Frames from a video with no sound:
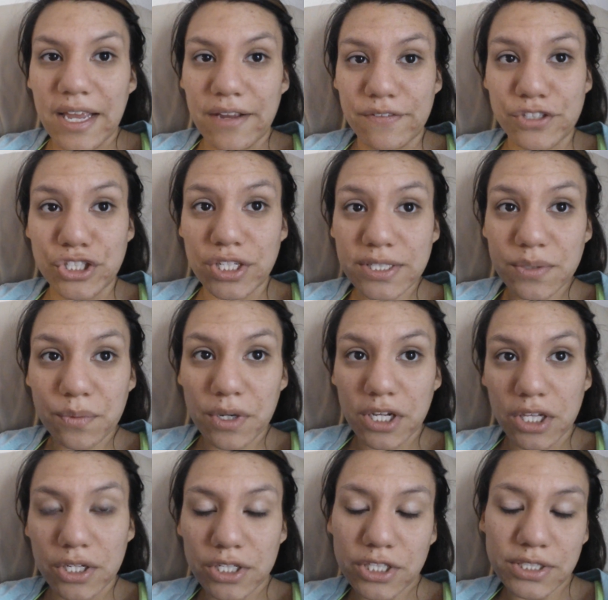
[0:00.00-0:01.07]
if she doesn't want to
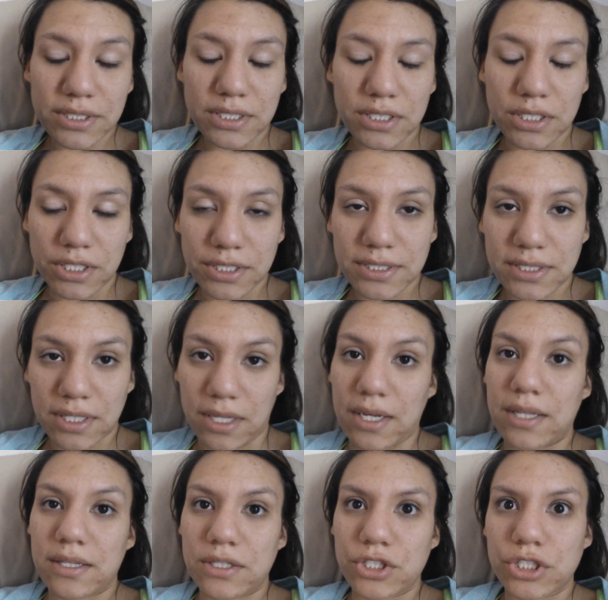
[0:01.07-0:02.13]
nurse, nurse a lot then